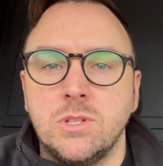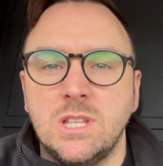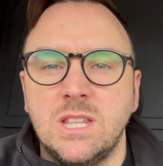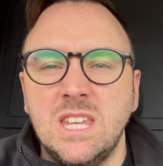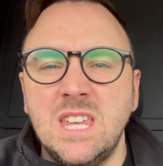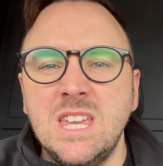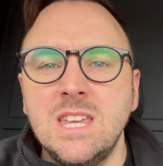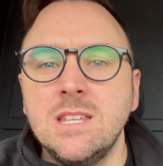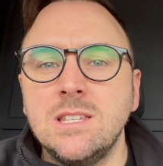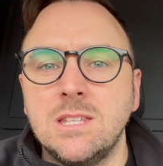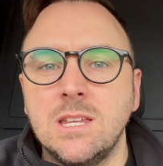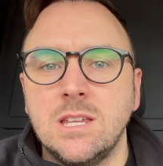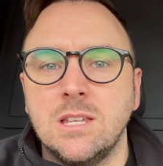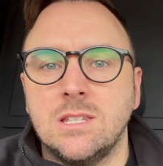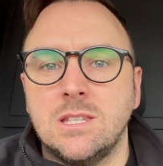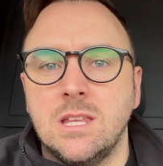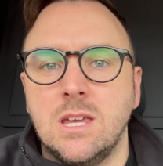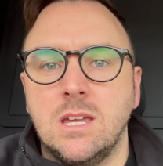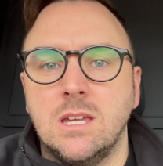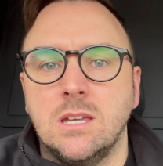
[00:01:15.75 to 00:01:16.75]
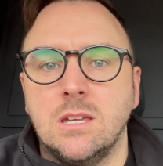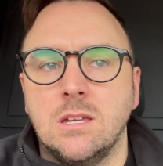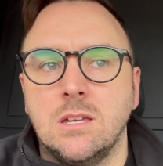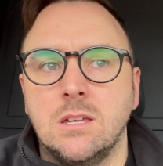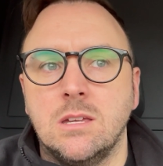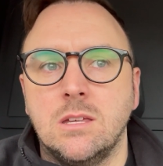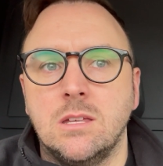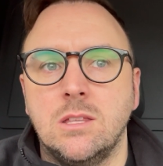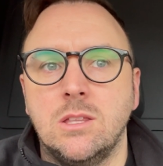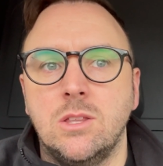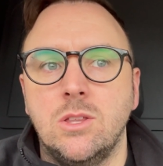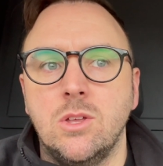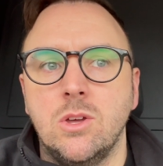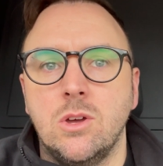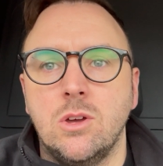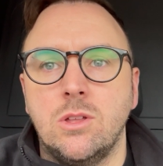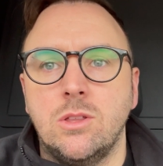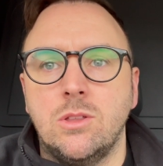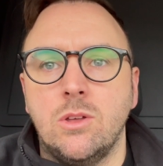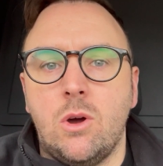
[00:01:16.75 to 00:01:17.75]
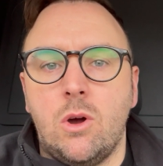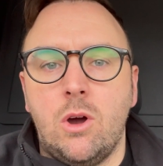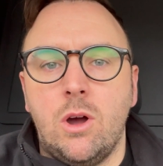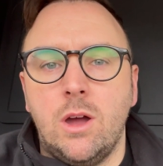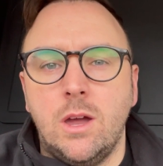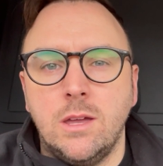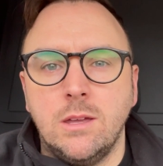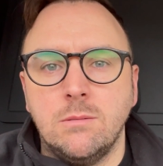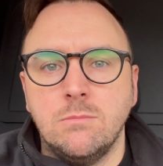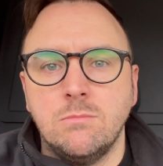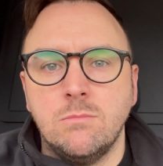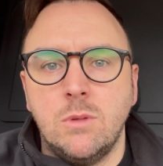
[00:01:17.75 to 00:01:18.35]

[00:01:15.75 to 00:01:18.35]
And the easiest thing that I